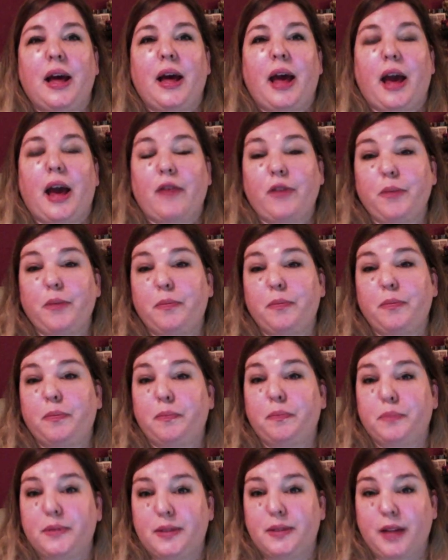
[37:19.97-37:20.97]

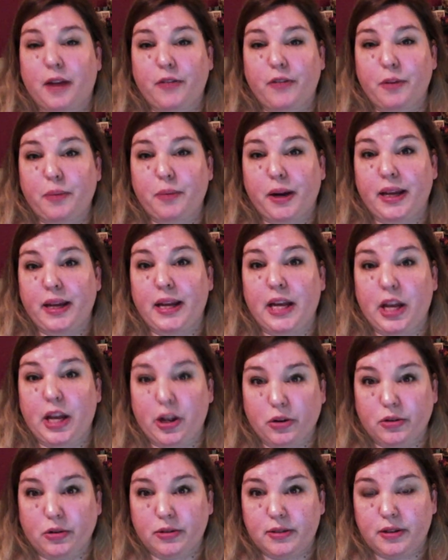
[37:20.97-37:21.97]
everybody
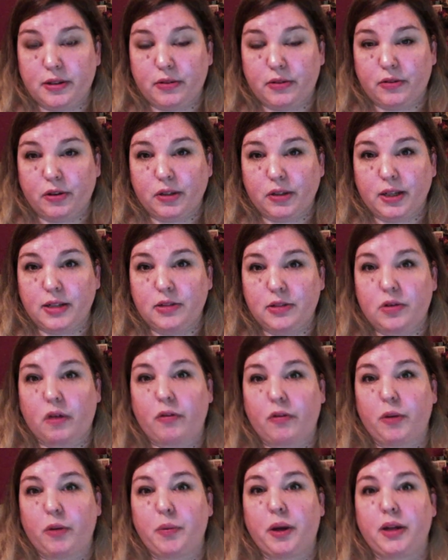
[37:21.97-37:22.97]
hears differently, so
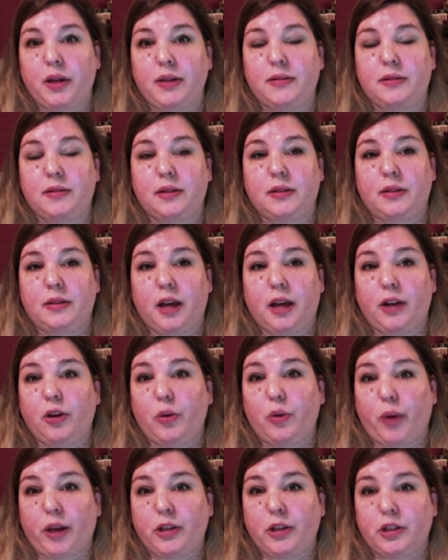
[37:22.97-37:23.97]
everybody's
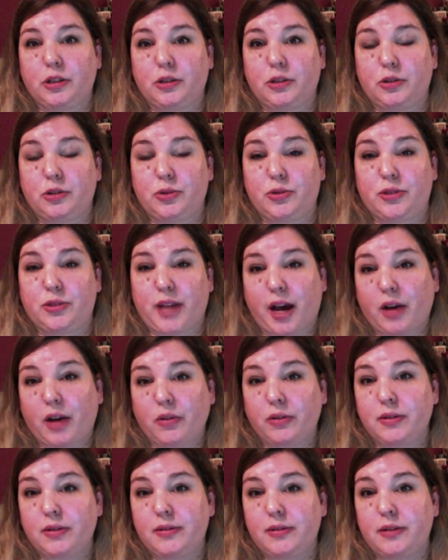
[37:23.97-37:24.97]
attenuation to
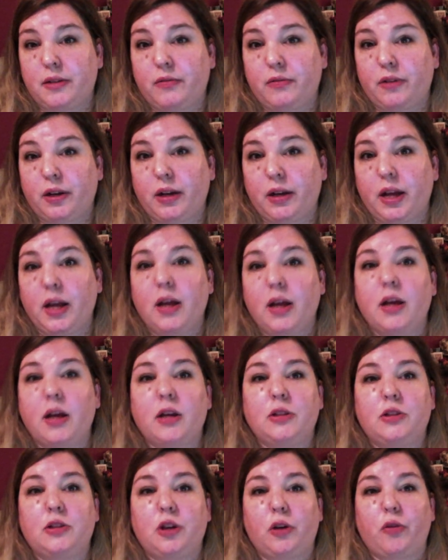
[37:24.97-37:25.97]
sound is different.
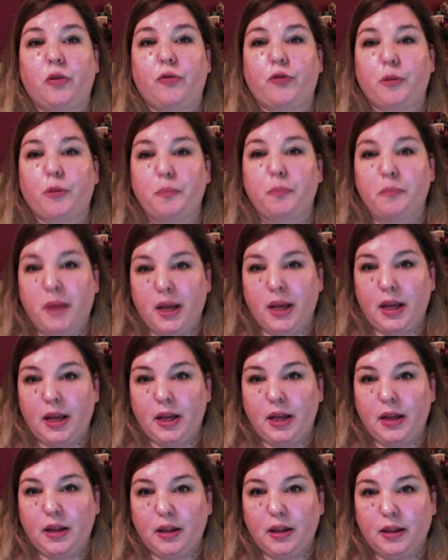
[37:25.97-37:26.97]
So for
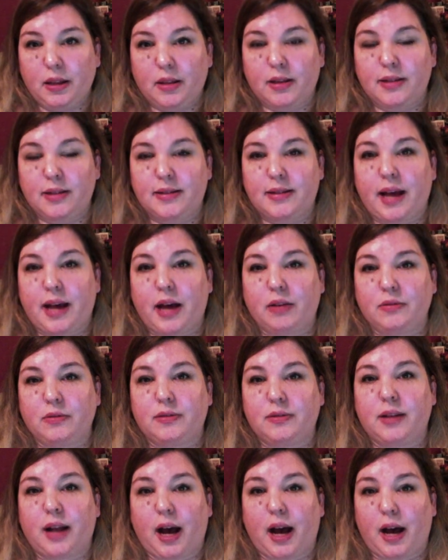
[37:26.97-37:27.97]
me, the sounds
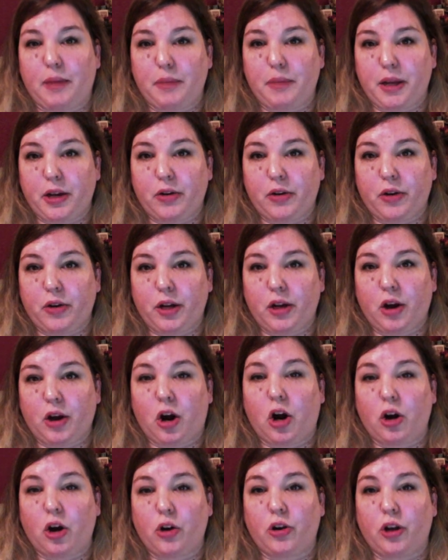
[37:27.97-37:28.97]
that I'm hearing
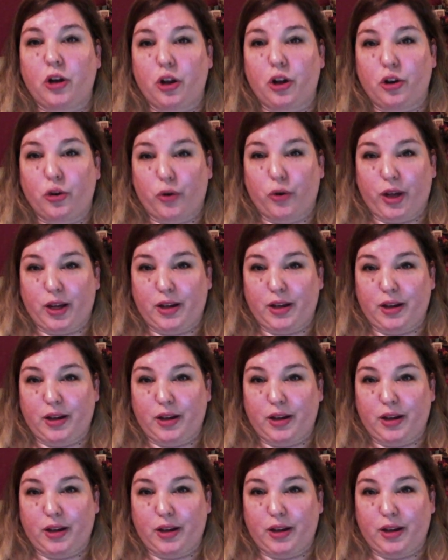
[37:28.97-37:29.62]
aren't annoying.